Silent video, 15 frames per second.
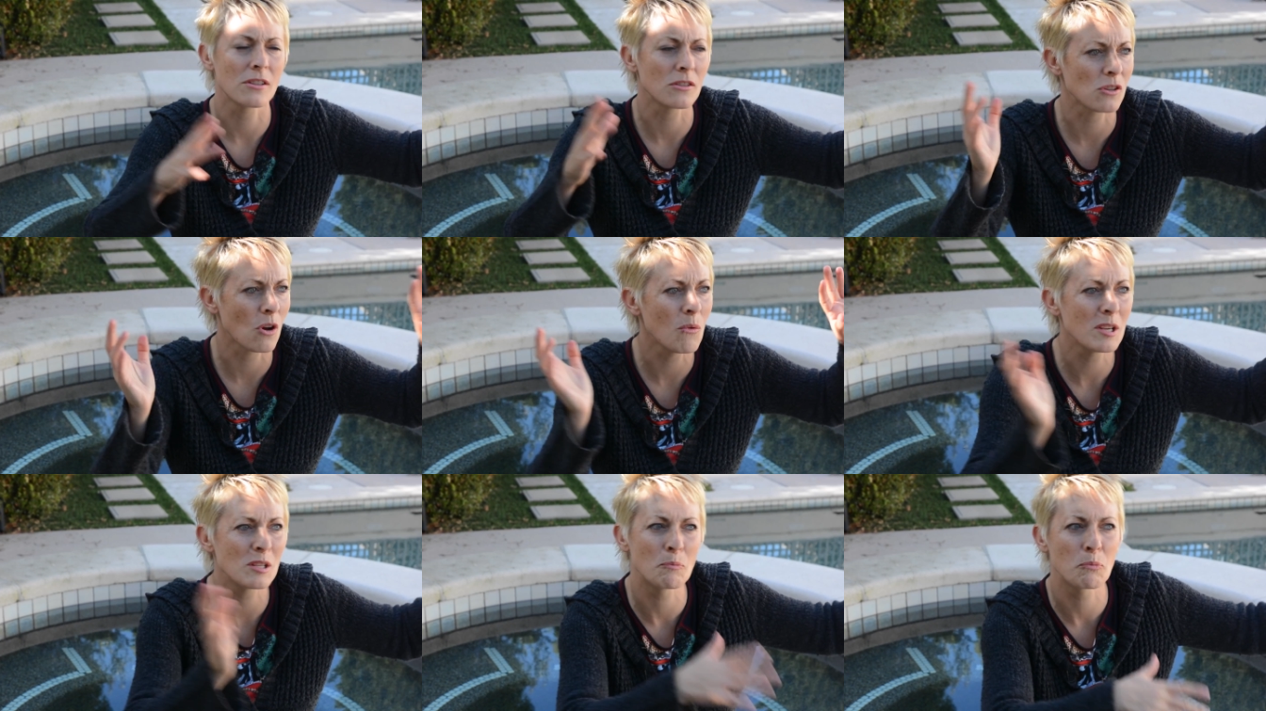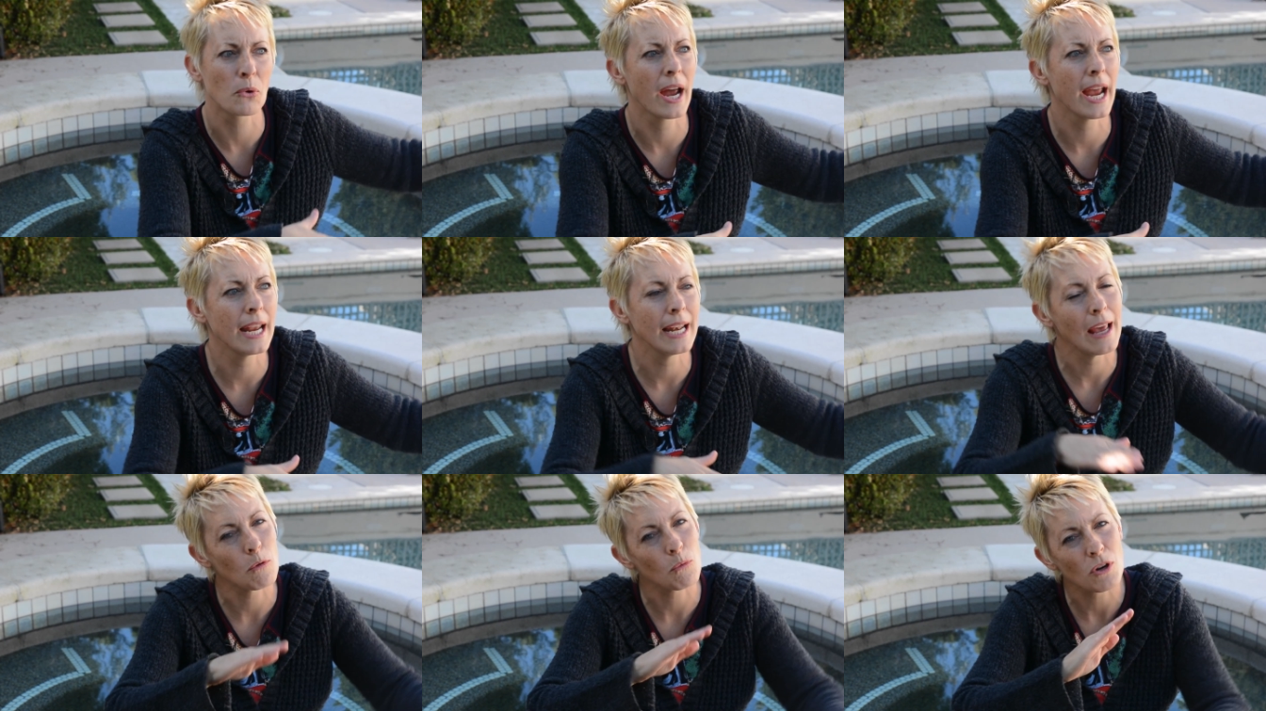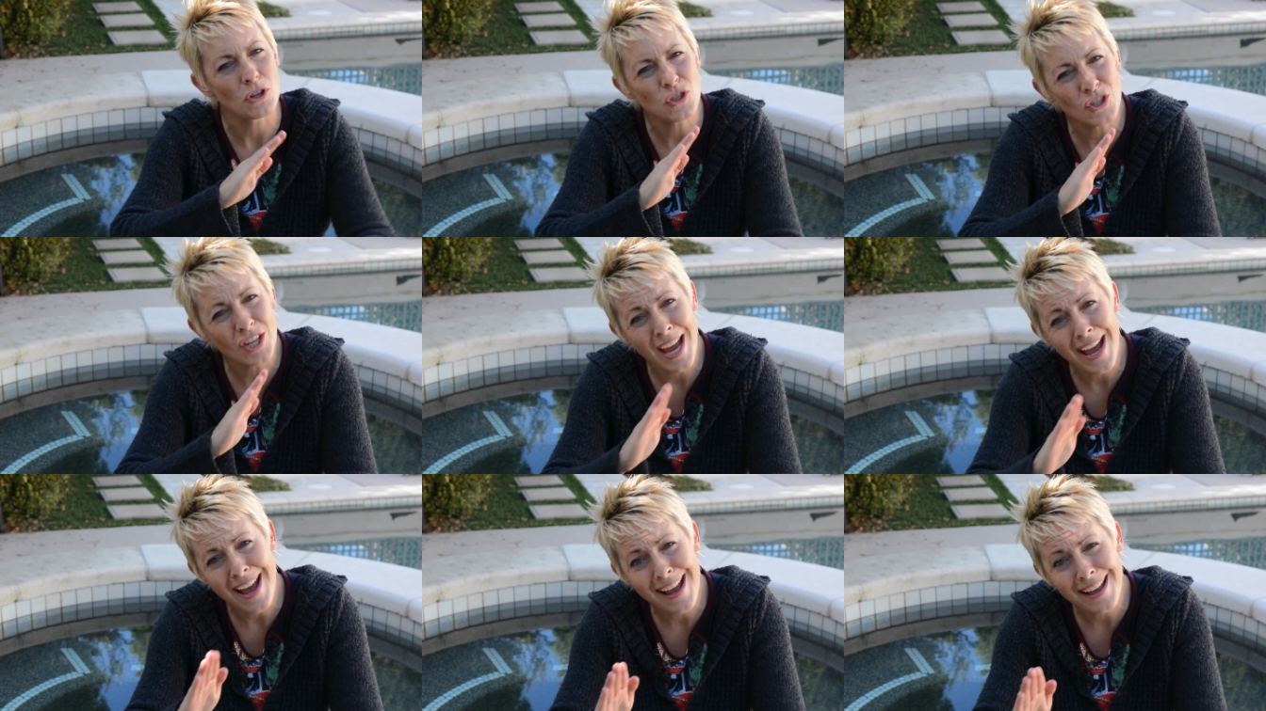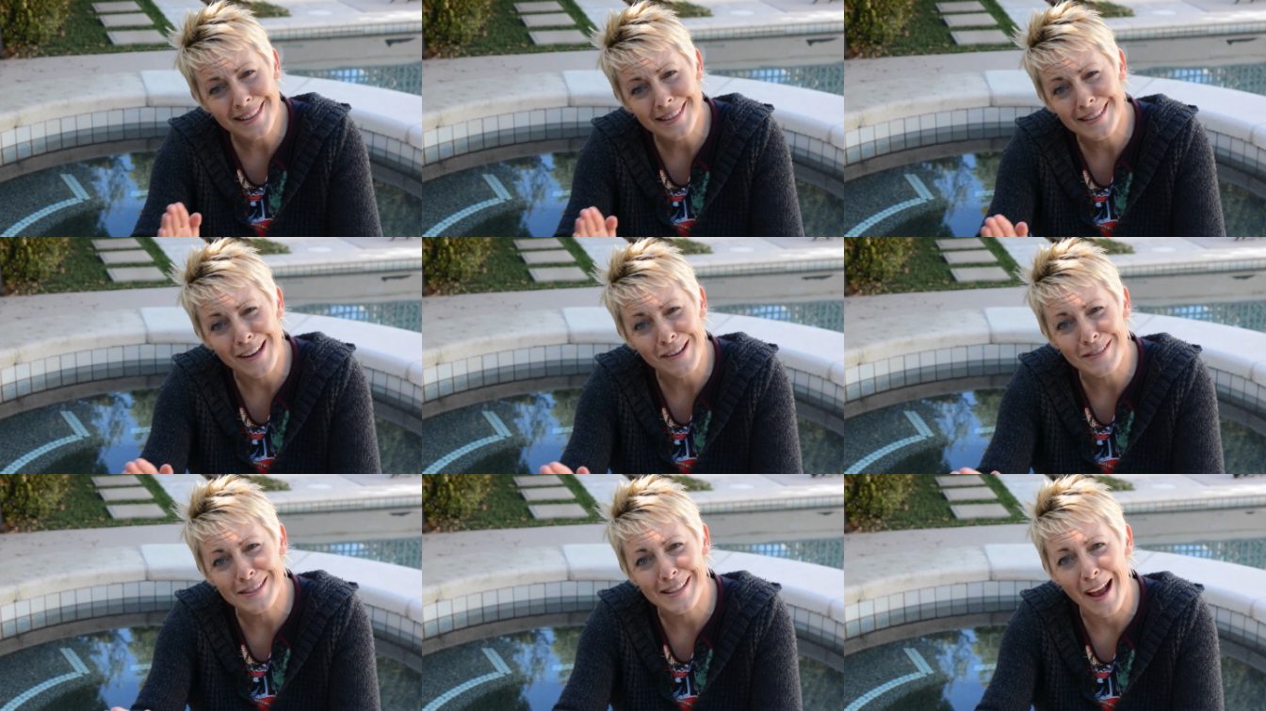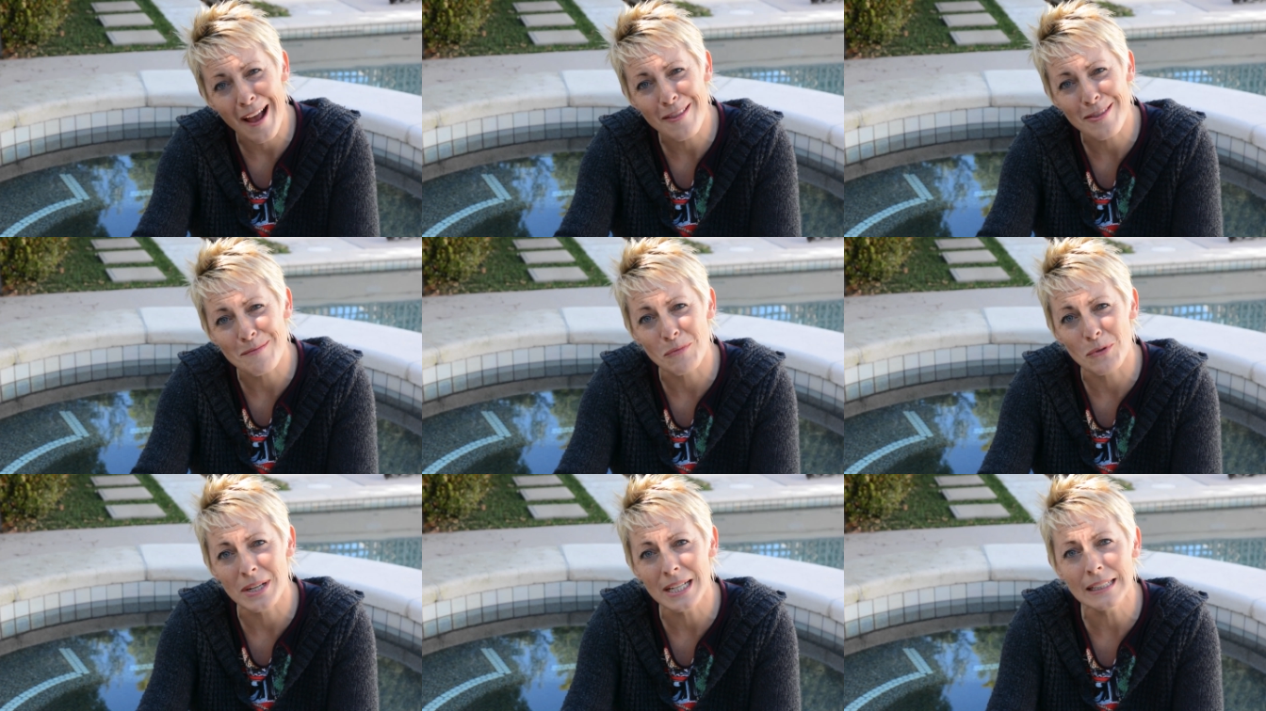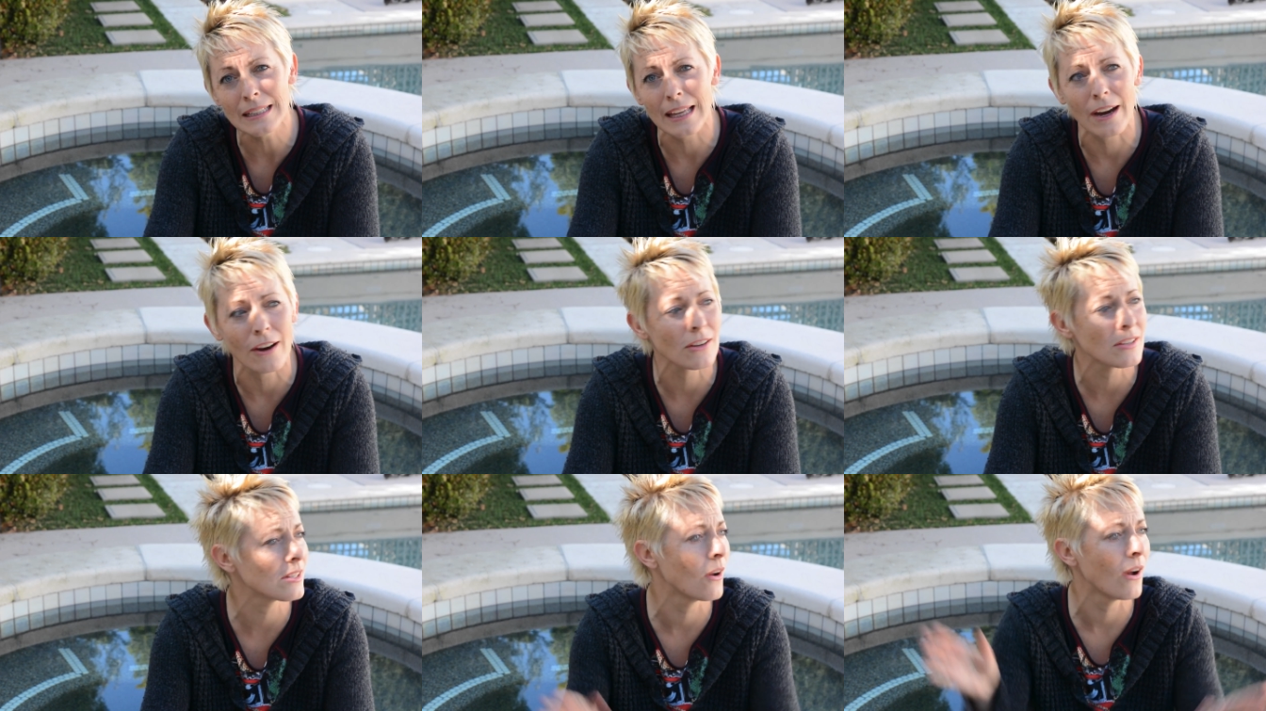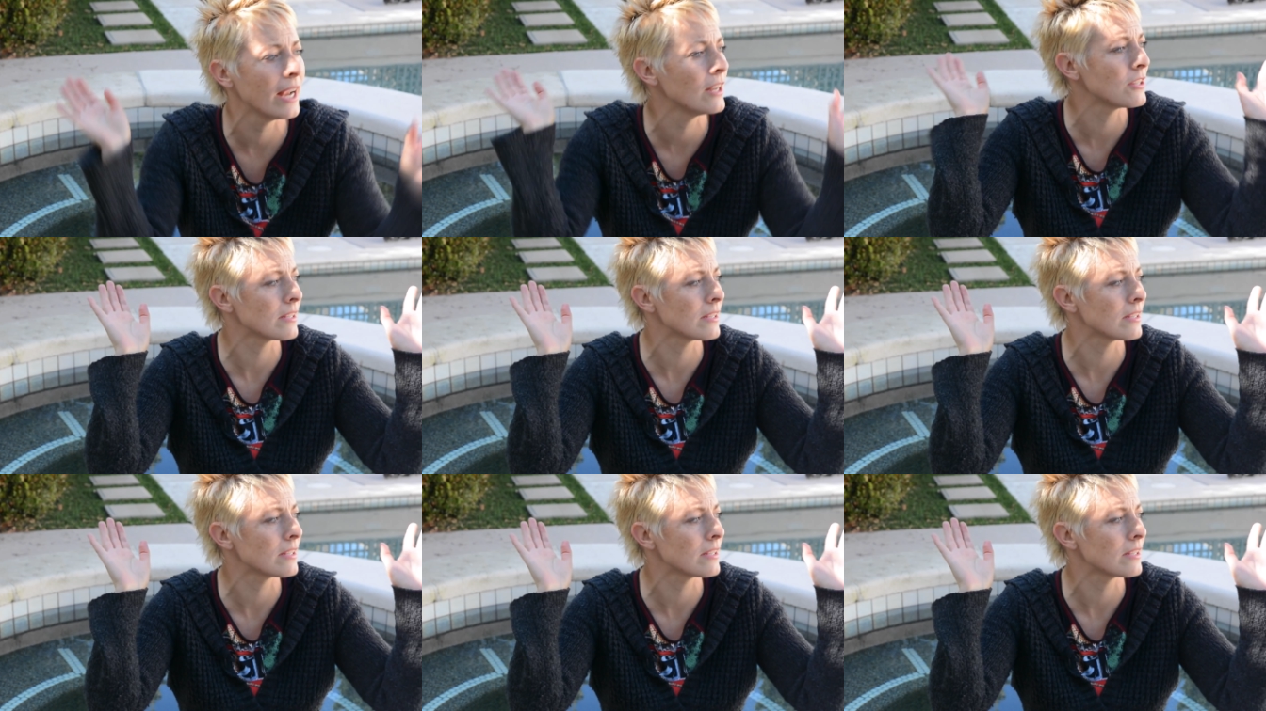It's always bright, and we're just outside the marine layer. So I